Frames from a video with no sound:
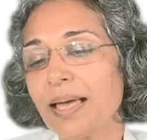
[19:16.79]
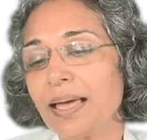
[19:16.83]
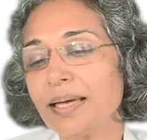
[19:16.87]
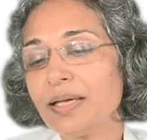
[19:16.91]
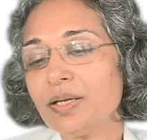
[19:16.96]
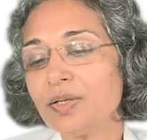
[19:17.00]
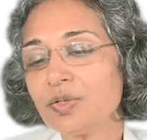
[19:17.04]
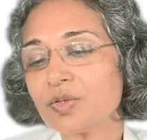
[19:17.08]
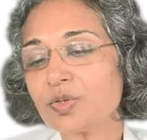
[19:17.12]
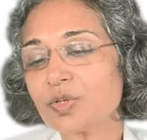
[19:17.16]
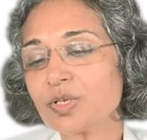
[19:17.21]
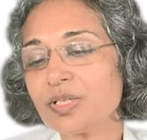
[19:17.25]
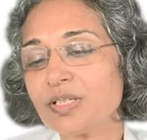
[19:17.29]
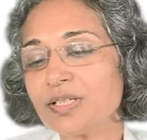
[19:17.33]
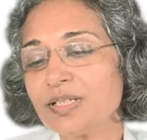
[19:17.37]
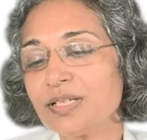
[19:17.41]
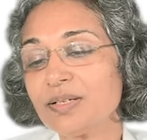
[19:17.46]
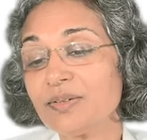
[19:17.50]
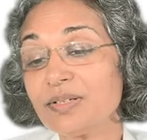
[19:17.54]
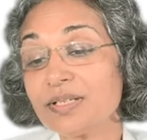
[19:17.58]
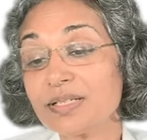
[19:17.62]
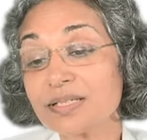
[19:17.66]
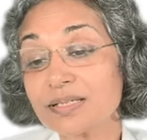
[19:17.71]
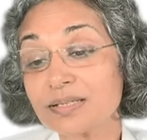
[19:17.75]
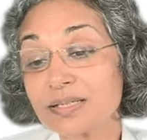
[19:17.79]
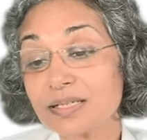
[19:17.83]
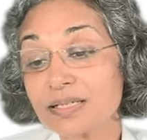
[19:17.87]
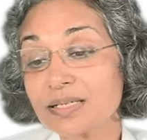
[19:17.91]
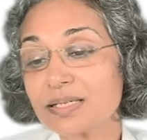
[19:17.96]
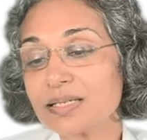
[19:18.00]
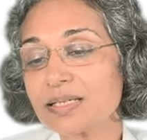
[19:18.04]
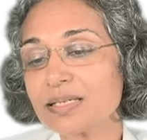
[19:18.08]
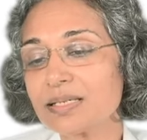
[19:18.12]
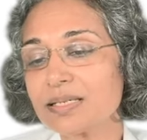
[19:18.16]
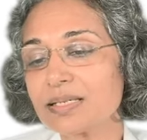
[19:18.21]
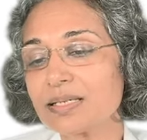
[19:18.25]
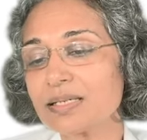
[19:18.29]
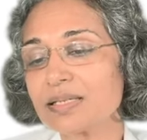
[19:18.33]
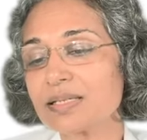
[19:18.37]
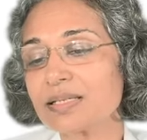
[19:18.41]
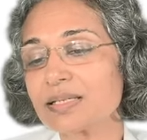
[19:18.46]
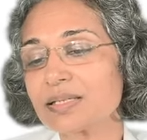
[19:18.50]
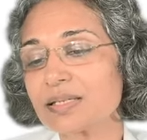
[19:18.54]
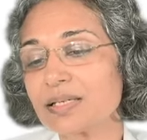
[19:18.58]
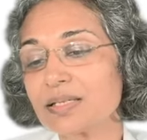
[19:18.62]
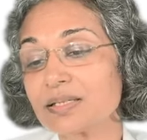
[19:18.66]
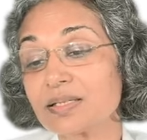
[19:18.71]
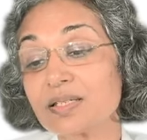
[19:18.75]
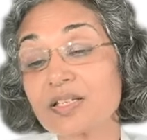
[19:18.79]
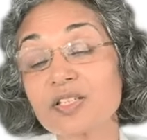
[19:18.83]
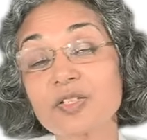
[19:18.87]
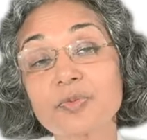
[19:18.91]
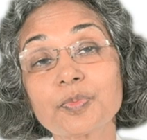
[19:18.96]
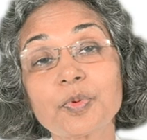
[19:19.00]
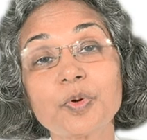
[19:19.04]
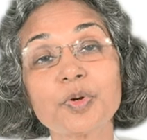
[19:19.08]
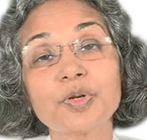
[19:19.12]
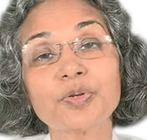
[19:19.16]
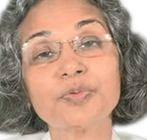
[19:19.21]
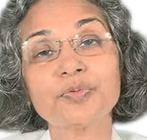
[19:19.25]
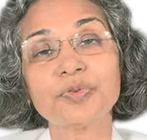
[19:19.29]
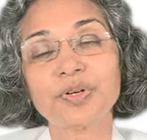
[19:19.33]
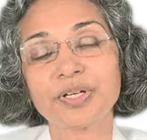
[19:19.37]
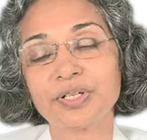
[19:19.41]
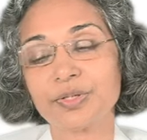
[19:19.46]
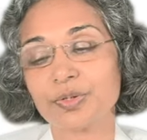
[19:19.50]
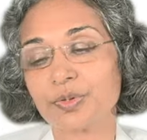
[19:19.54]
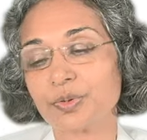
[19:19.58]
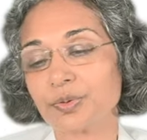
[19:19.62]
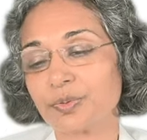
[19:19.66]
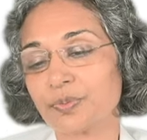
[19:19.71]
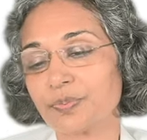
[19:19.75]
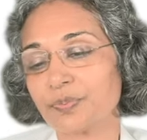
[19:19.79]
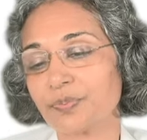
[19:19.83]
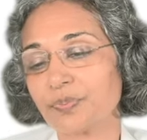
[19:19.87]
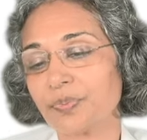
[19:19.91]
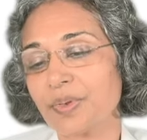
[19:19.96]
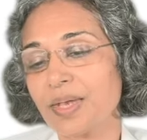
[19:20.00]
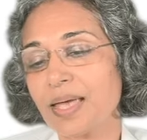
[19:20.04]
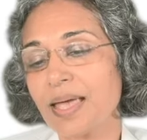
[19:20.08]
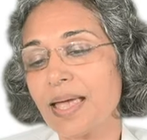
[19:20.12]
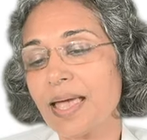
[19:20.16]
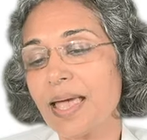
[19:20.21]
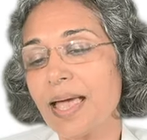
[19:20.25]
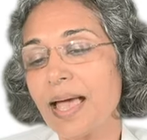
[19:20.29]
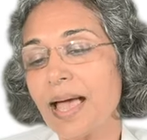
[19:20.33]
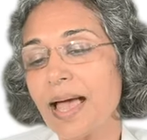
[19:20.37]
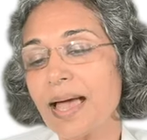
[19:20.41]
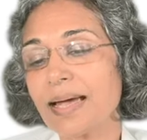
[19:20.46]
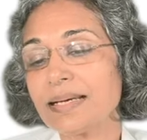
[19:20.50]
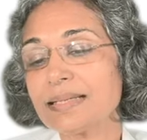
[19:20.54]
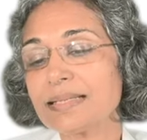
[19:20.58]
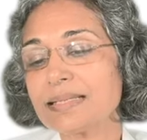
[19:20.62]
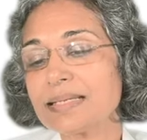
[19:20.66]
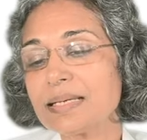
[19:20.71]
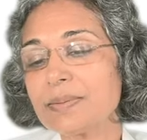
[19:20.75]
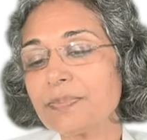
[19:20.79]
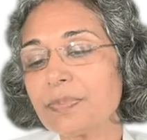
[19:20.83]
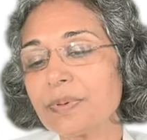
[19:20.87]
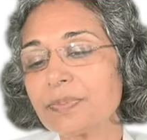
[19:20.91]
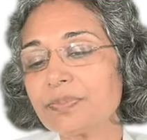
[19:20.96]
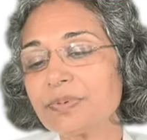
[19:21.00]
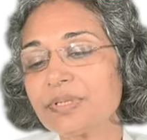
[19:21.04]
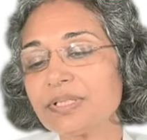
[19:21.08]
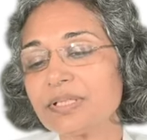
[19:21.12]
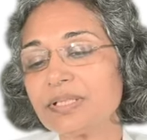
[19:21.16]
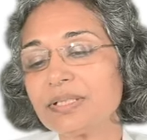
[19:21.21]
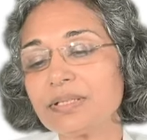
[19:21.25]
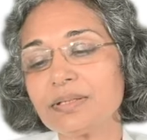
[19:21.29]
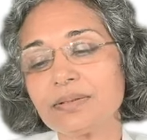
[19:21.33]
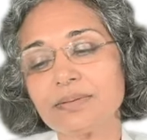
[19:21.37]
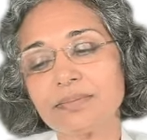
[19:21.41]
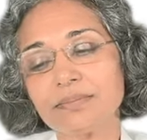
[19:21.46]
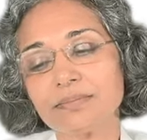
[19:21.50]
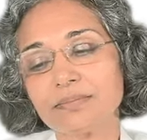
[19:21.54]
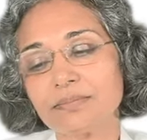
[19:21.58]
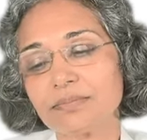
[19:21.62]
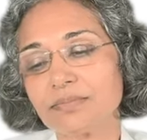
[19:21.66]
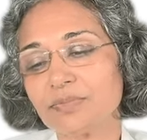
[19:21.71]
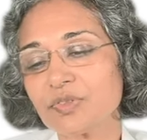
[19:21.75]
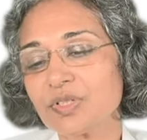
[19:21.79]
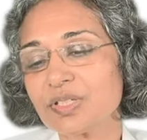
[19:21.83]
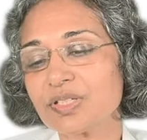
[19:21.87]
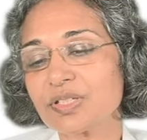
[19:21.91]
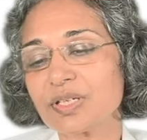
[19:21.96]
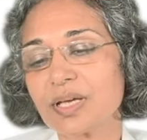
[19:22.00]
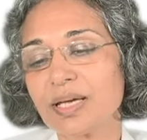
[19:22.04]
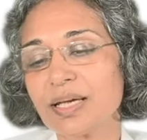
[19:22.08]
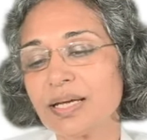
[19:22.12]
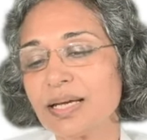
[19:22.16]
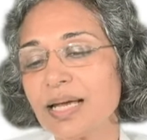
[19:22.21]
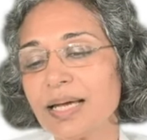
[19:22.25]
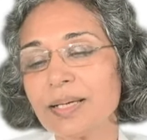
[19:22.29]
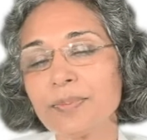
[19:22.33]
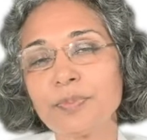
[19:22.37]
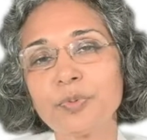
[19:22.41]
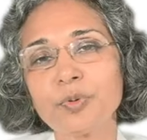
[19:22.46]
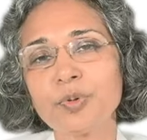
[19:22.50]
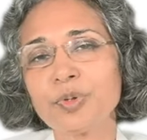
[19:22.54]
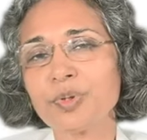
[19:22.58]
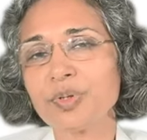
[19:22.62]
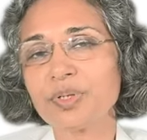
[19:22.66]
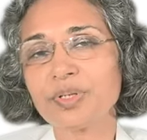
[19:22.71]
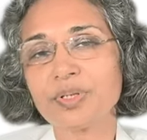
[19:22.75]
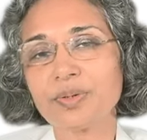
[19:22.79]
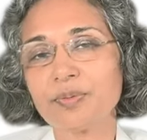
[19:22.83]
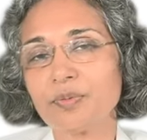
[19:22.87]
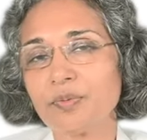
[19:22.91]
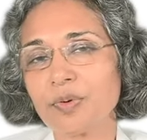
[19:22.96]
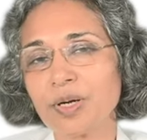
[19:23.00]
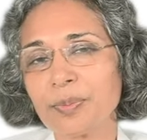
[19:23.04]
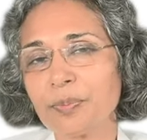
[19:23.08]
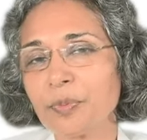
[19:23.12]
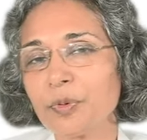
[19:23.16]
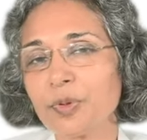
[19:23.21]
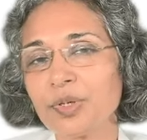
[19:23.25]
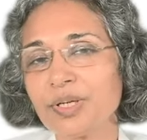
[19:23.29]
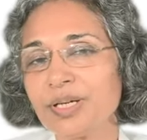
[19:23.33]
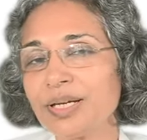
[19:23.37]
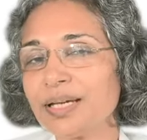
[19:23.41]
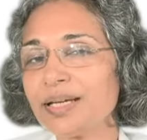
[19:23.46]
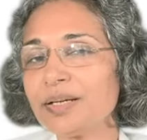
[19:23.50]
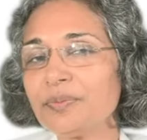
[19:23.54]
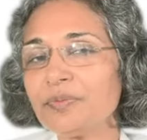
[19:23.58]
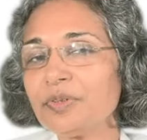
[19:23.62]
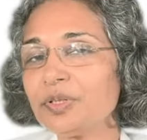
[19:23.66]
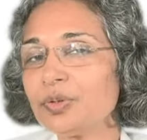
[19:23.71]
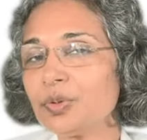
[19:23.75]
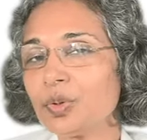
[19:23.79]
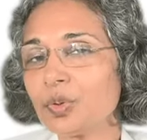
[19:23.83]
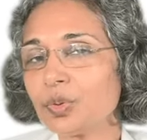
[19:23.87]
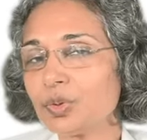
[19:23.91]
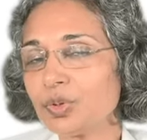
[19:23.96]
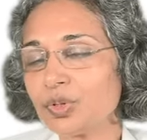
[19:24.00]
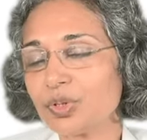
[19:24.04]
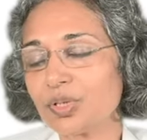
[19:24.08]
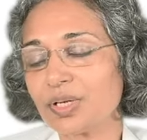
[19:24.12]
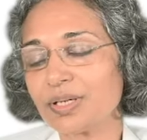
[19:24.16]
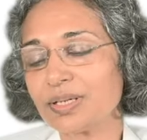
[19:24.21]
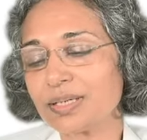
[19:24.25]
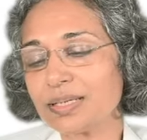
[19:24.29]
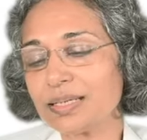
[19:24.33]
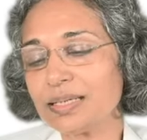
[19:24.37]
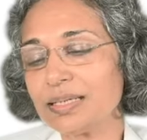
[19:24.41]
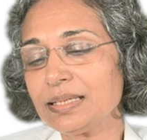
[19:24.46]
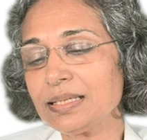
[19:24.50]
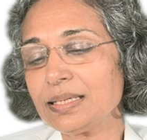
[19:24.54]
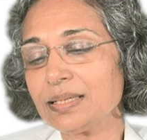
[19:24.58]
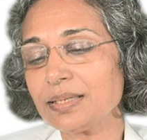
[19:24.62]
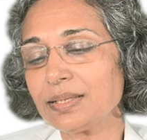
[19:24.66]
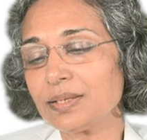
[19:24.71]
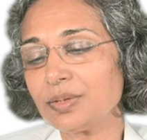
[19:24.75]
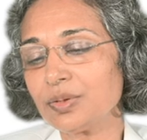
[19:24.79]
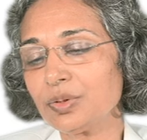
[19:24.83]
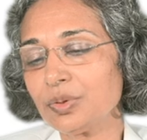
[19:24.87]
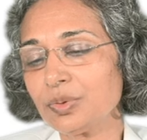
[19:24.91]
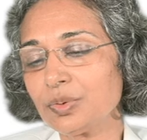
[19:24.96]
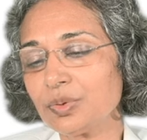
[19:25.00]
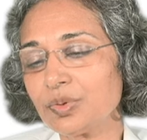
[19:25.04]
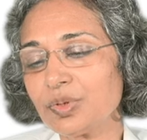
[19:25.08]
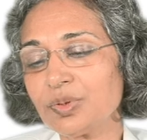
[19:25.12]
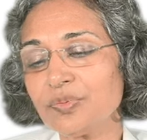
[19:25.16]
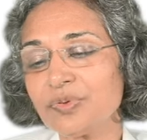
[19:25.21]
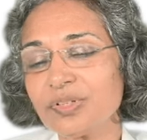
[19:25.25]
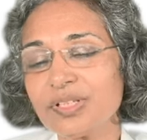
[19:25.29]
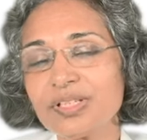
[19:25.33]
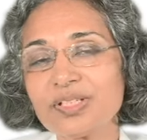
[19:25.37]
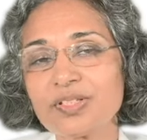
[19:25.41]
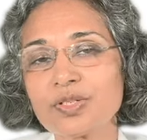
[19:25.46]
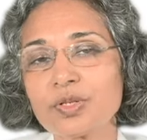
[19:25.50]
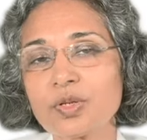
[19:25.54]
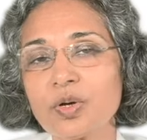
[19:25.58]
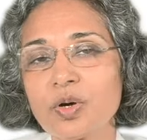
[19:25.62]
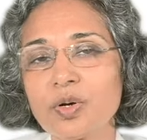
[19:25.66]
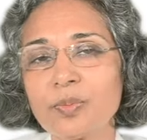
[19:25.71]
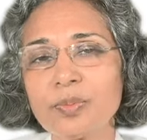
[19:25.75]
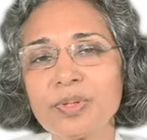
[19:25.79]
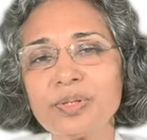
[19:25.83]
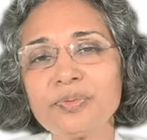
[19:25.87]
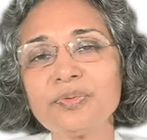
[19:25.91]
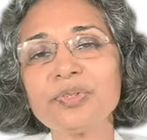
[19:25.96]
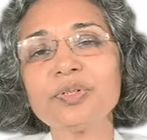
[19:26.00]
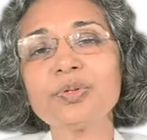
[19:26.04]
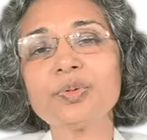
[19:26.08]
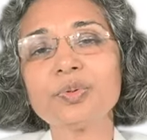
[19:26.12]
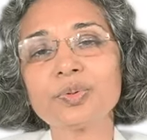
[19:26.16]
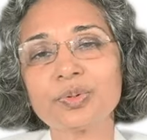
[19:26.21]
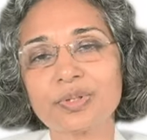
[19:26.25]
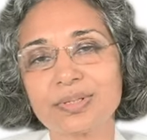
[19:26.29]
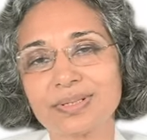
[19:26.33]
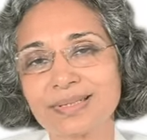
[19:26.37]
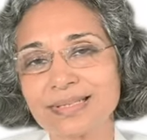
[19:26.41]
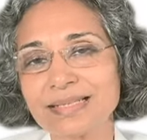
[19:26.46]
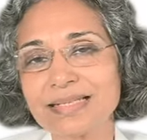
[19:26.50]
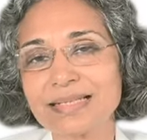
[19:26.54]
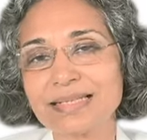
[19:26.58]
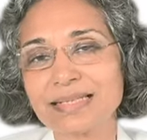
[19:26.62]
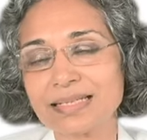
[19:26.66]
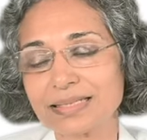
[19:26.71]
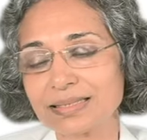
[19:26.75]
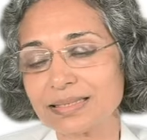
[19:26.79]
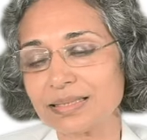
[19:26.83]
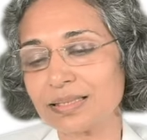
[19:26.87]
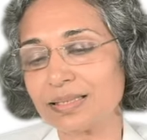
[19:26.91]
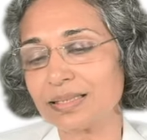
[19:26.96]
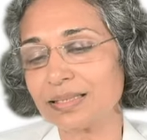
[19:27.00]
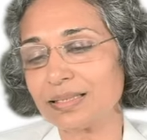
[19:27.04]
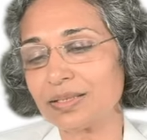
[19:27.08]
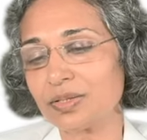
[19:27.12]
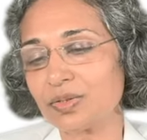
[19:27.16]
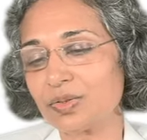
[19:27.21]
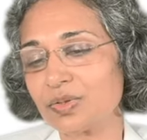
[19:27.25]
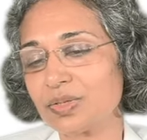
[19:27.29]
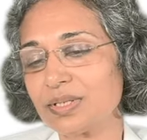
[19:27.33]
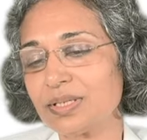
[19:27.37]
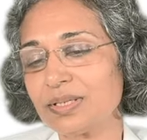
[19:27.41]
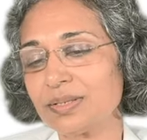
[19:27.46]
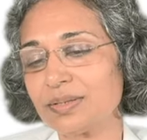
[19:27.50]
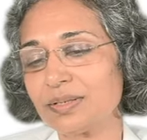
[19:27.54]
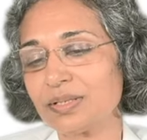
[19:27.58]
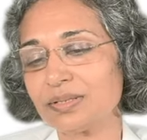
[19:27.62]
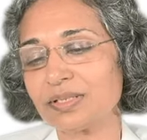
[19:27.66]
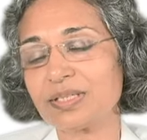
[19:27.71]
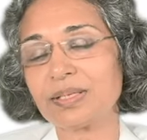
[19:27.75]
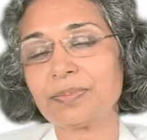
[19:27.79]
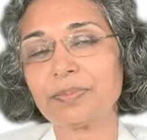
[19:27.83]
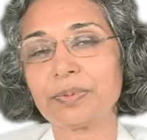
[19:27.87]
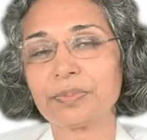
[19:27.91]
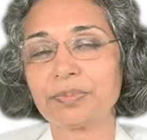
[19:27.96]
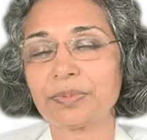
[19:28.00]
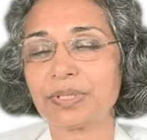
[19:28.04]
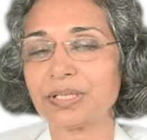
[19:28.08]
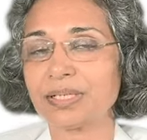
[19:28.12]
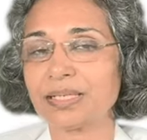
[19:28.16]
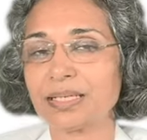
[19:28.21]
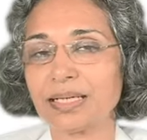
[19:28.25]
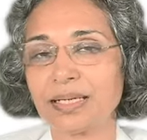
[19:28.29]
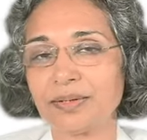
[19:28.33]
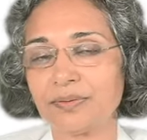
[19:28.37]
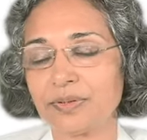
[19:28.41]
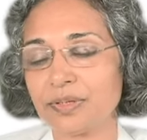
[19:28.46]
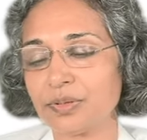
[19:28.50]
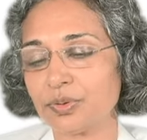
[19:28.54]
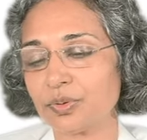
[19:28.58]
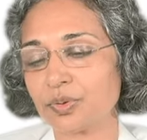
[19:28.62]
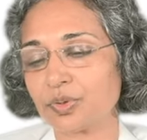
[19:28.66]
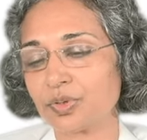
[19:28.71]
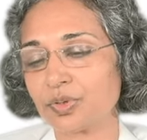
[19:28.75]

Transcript: Insulin level 66, 6.52. And C-peptide was 1.9. We don't really use, if it is normal, we don't recheck the insulin and C-peptide level